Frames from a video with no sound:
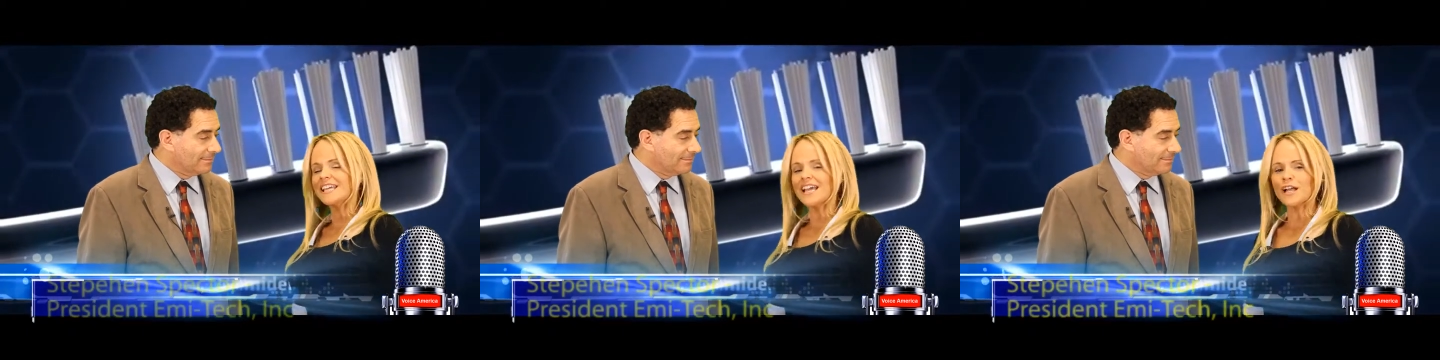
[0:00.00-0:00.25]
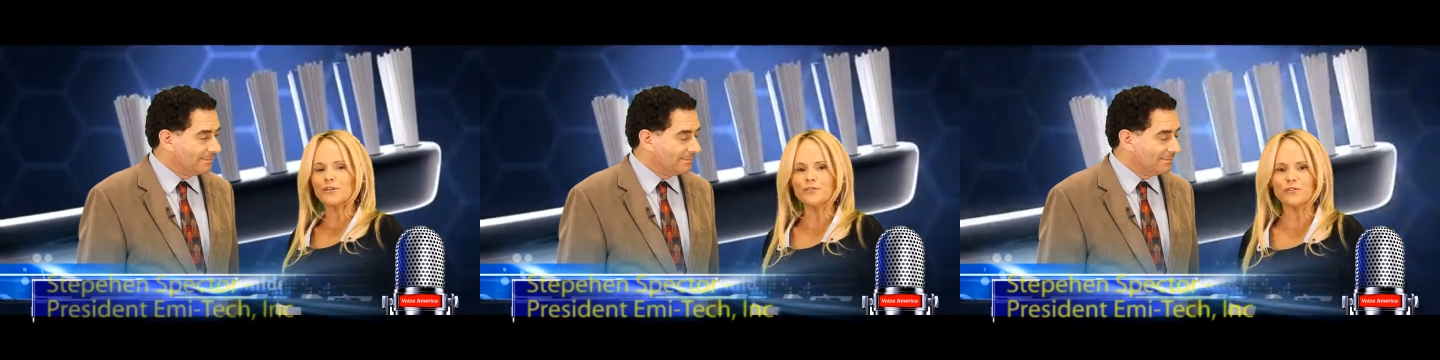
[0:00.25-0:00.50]

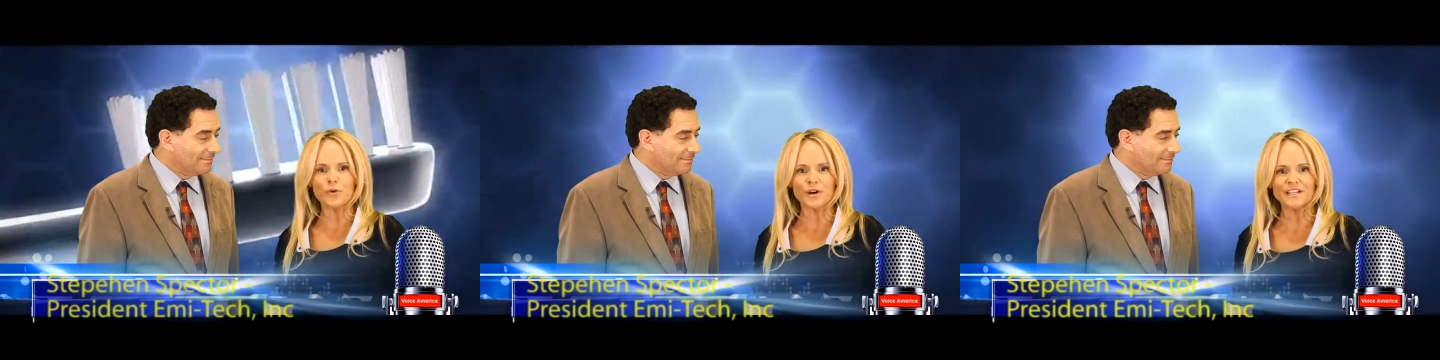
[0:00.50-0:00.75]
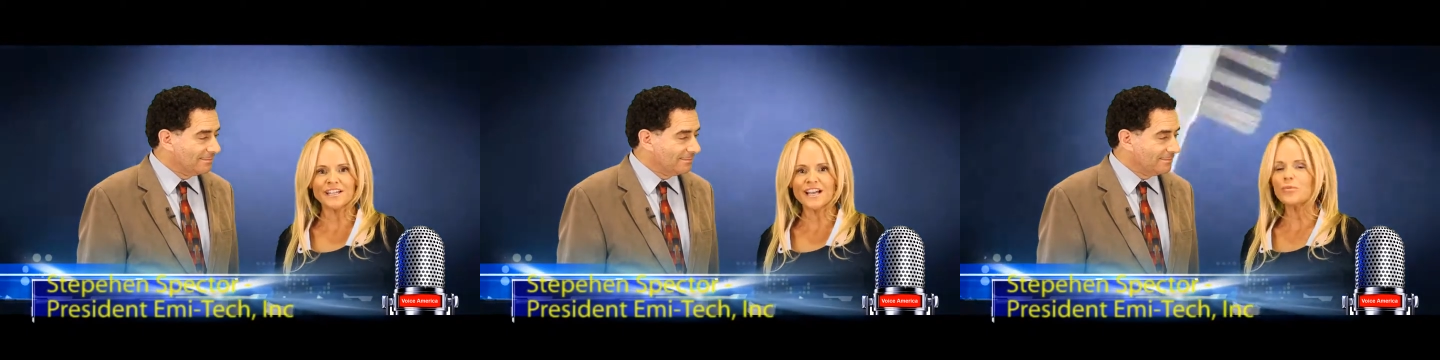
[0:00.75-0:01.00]

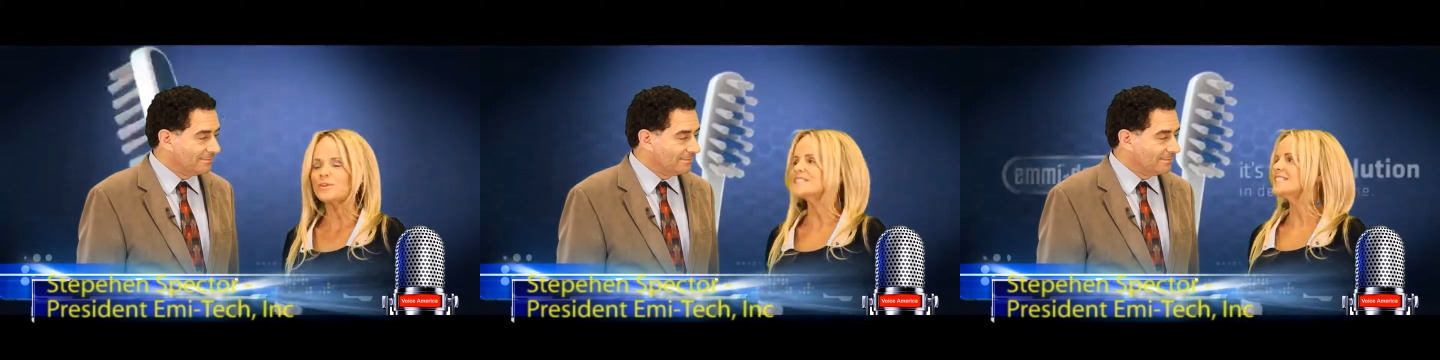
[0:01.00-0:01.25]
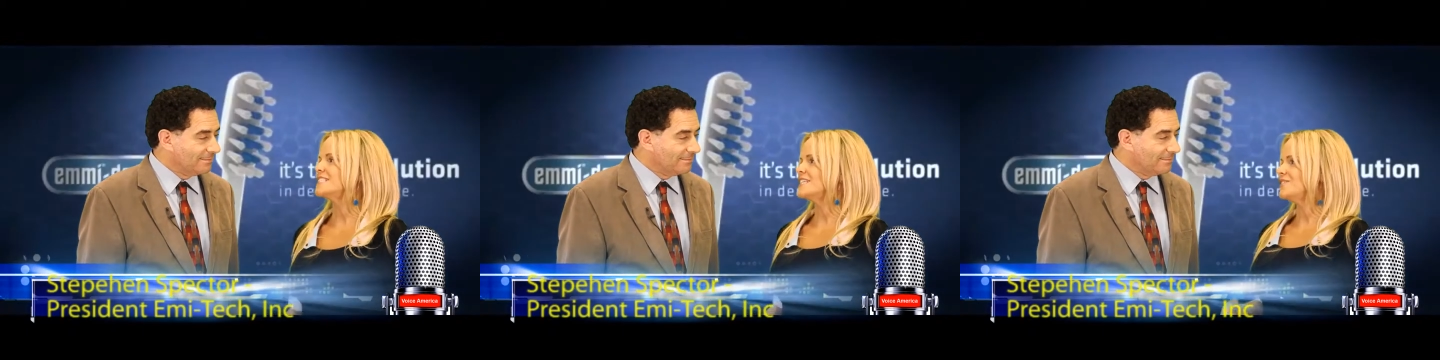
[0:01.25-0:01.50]
Speaker 1: California with
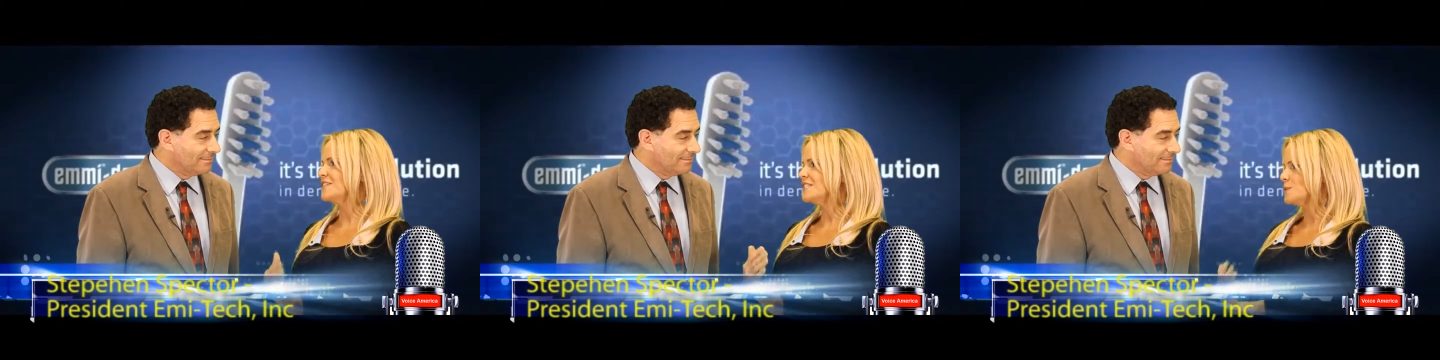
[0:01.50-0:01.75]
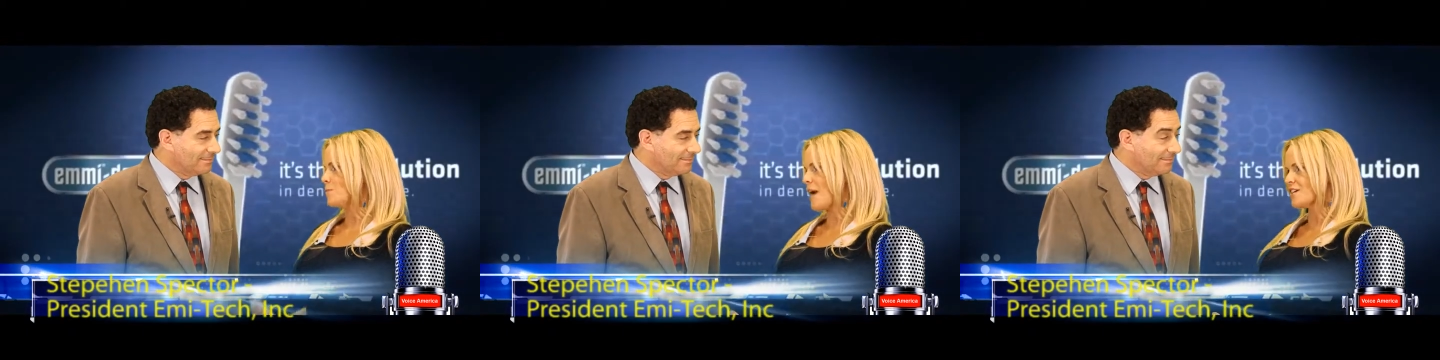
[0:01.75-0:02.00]
Steven
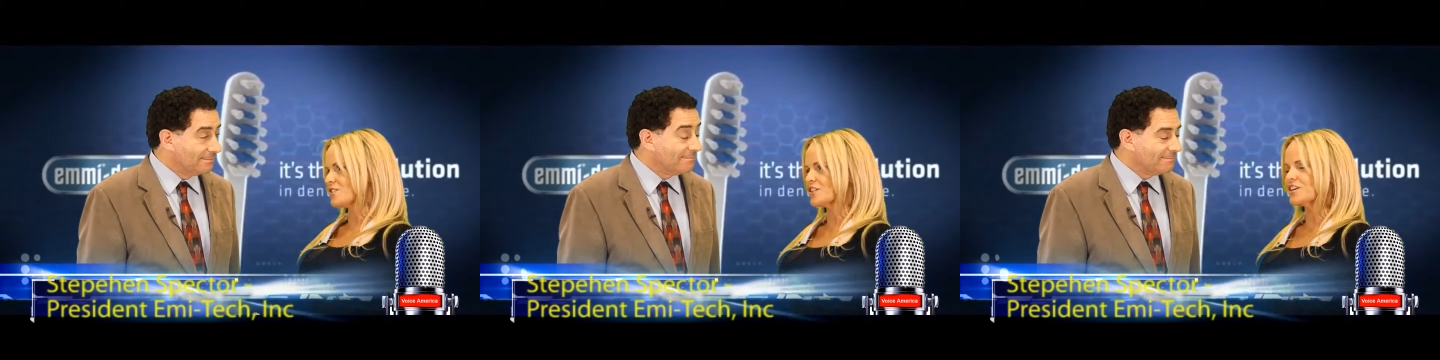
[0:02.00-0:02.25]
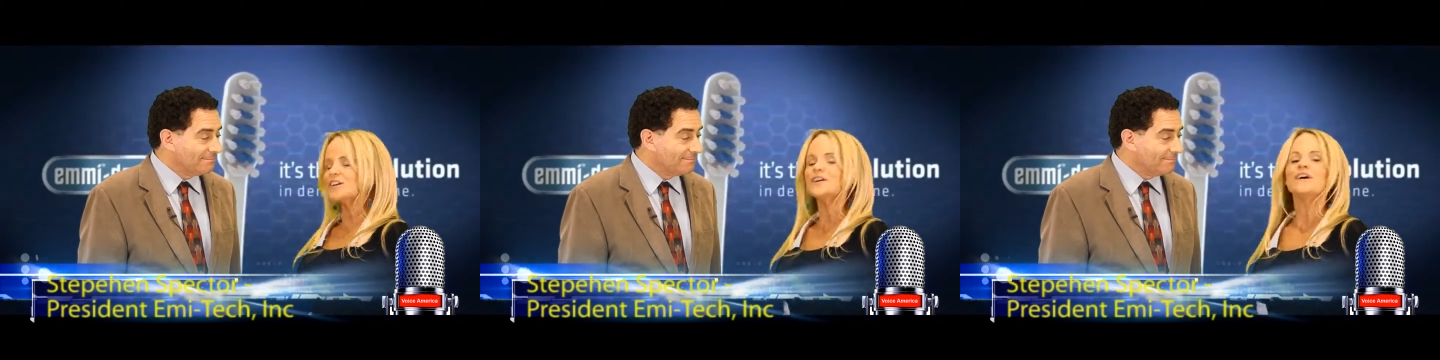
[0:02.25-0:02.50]

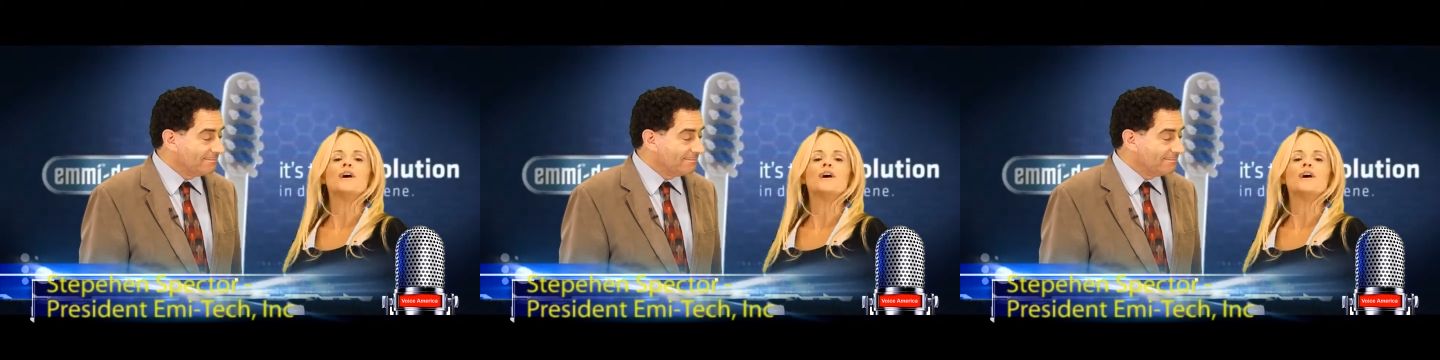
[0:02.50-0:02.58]
Spector,